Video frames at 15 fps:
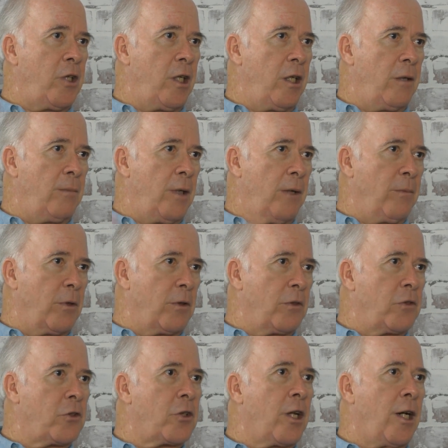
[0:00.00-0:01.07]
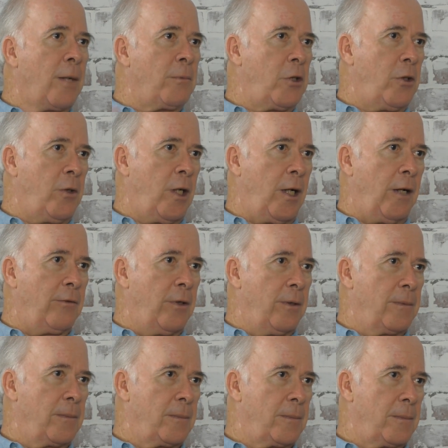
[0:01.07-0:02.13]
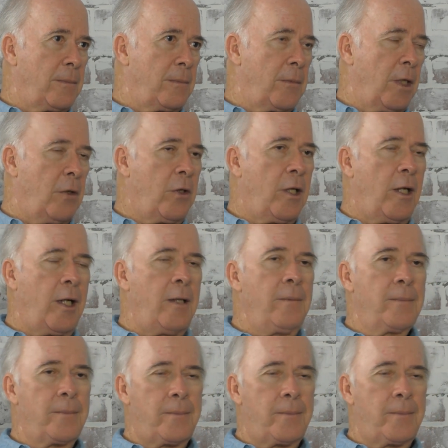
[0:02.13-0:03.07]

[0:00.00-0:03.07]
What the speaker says: the number of stops you have. Okay?